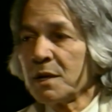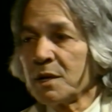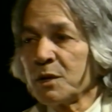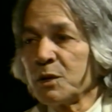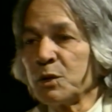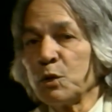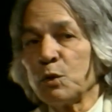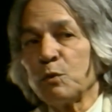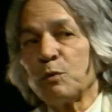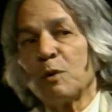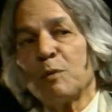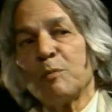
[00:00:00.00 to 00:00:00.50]

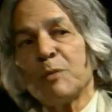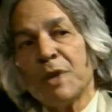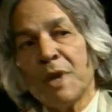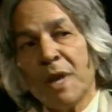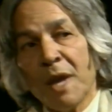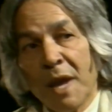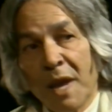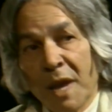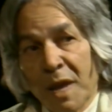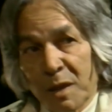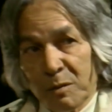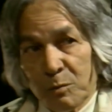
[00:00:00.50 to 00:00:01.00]
you will be
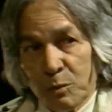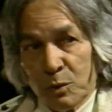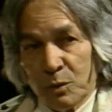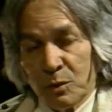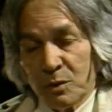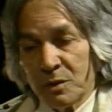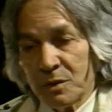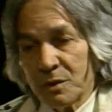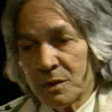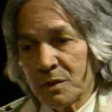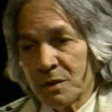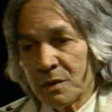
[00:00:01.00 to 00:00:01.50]

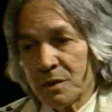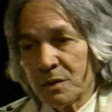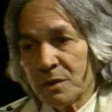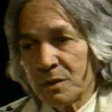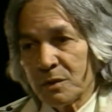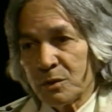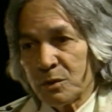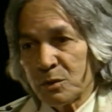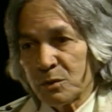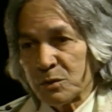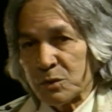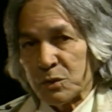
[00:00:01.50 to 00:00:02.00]
able to